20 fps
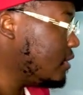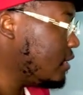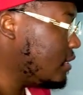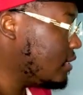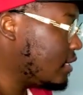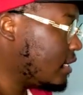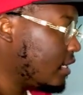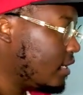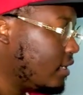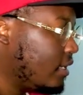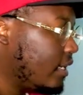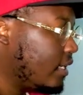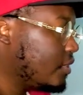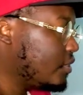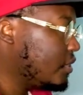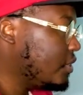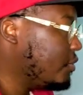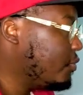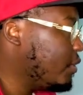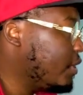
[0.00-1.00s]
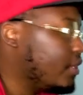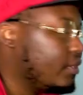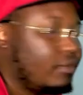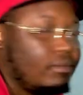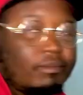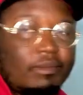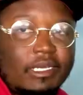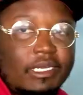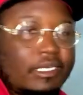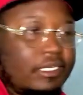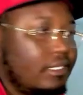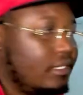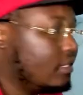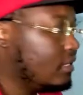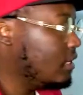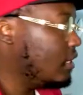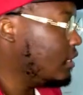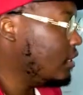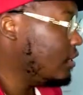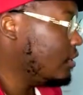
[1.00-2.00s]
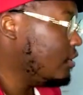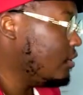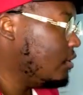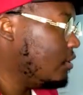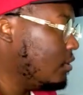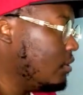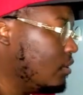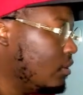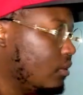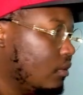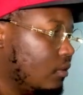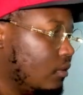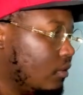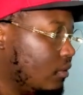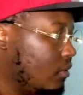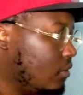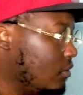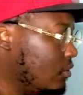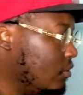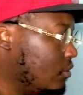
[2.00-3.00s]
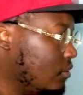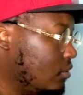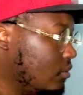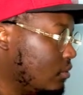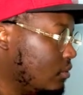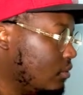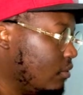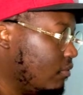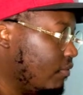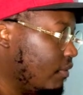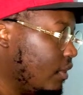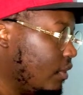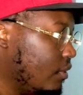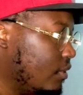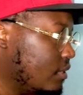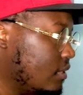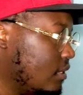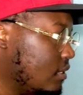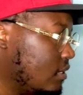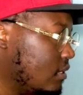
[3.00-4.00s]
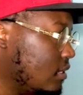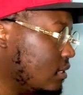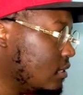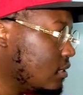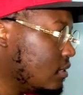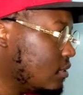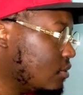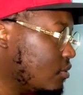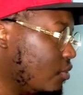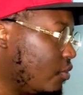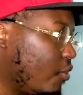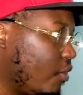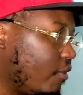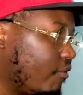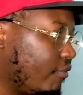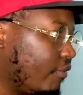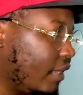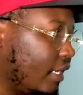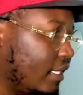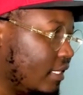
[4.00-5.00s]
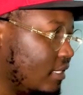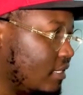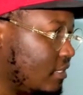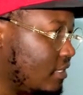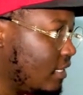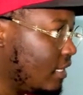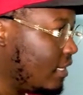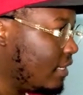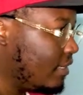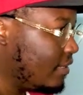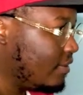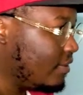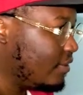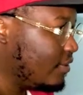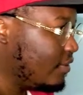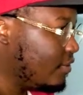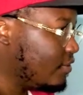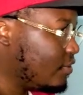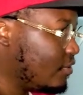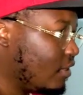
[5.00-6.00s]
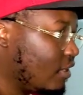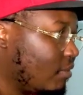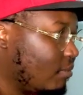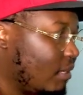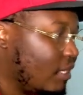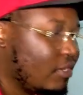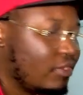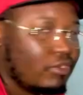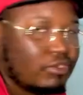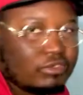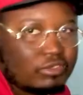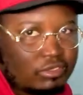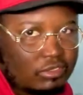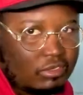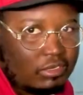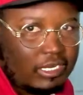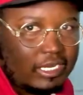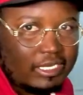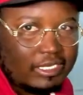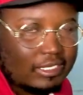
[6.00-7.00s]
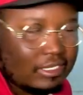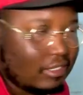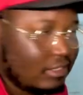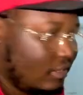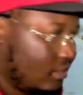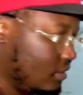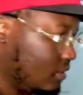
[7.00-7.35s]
it can actually randomize your velocities. So you're gonna find it here, you know, it's gonna make your song like this.